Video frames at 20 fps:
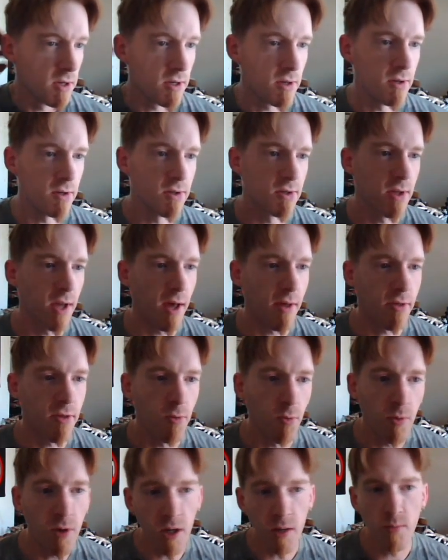is that
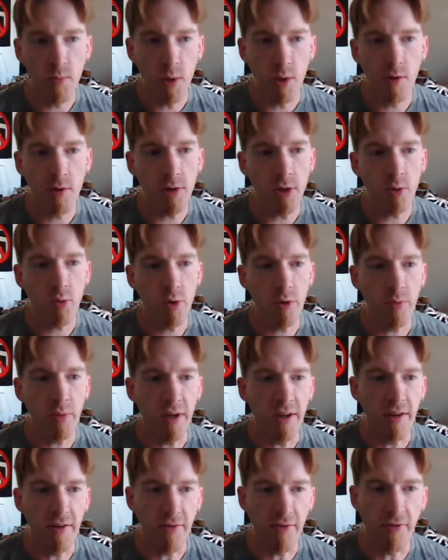the windmills would
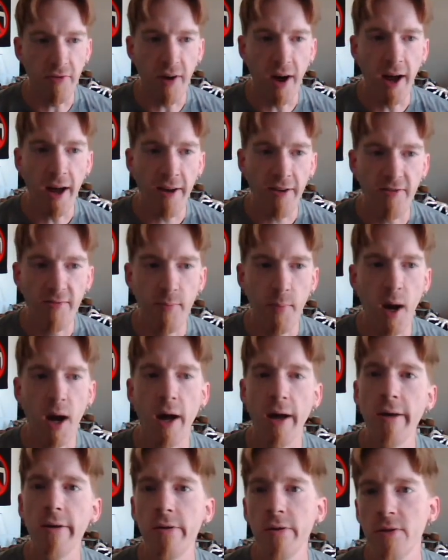be 5
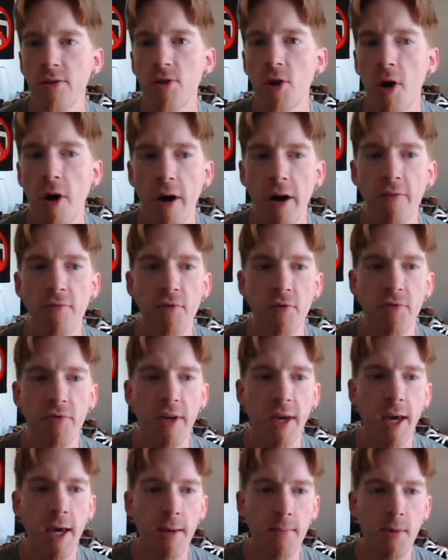miles off of
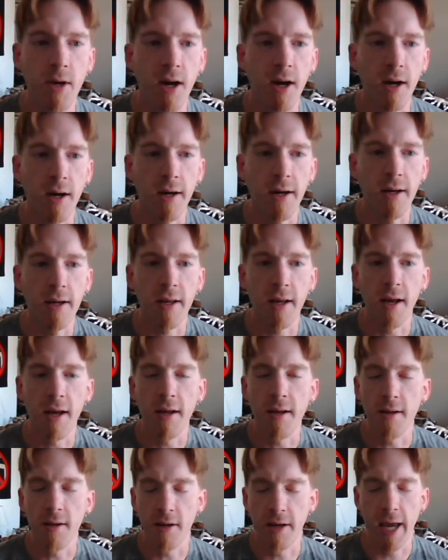Cape
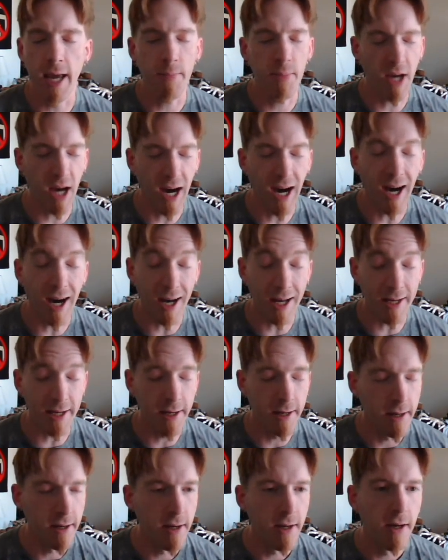
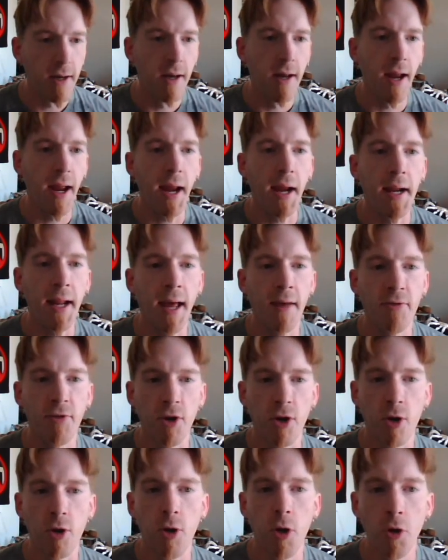Cod, and at
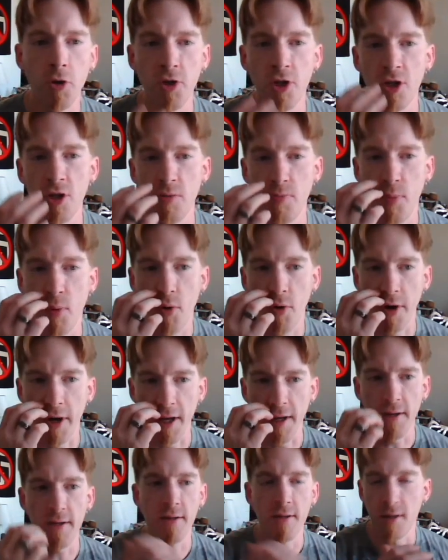their closest
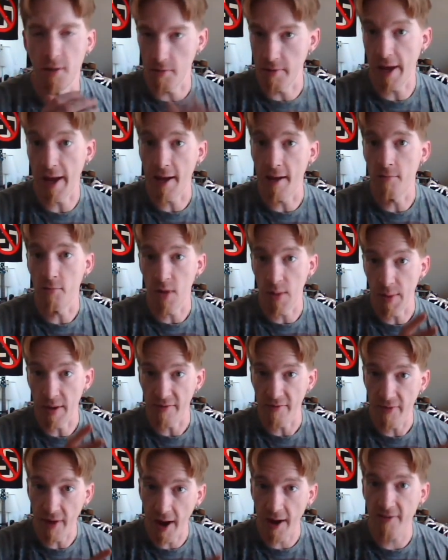point to land. They'd be
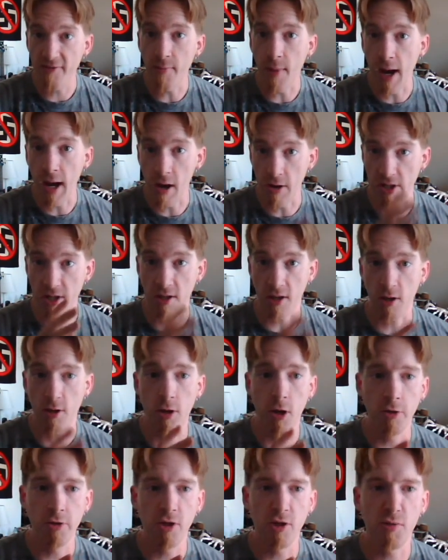5 miles at the
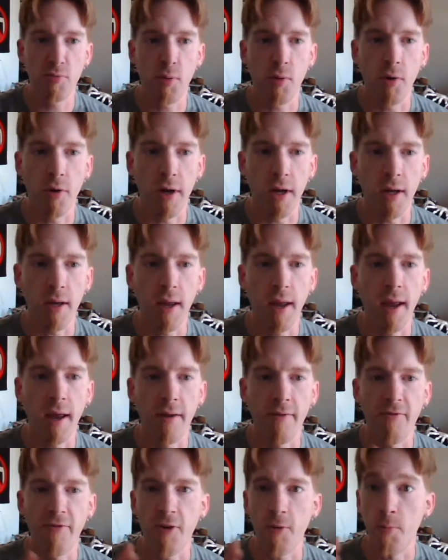closest point,
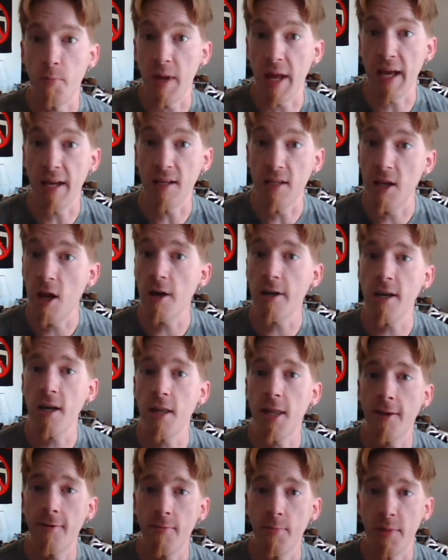and from
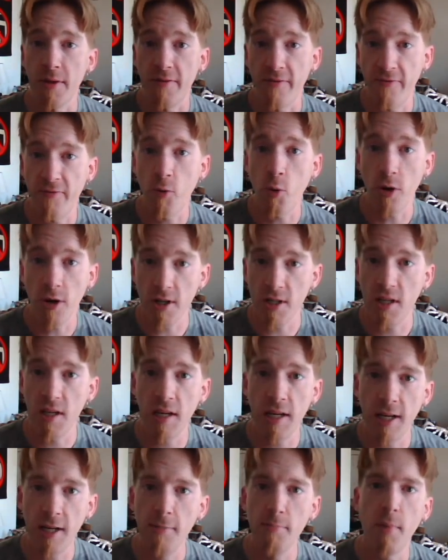Nantucket they would be
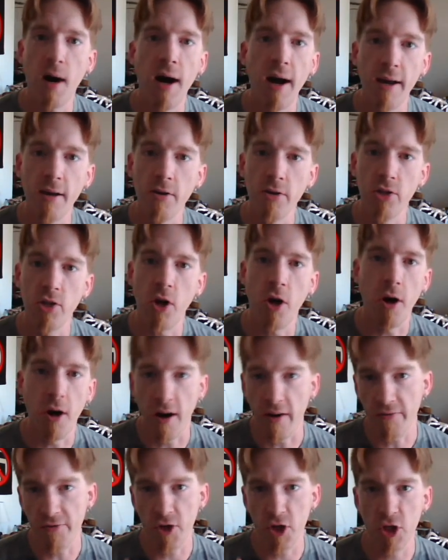14 miles
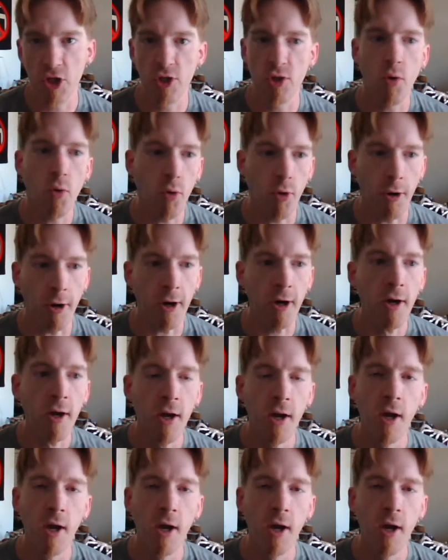offshore.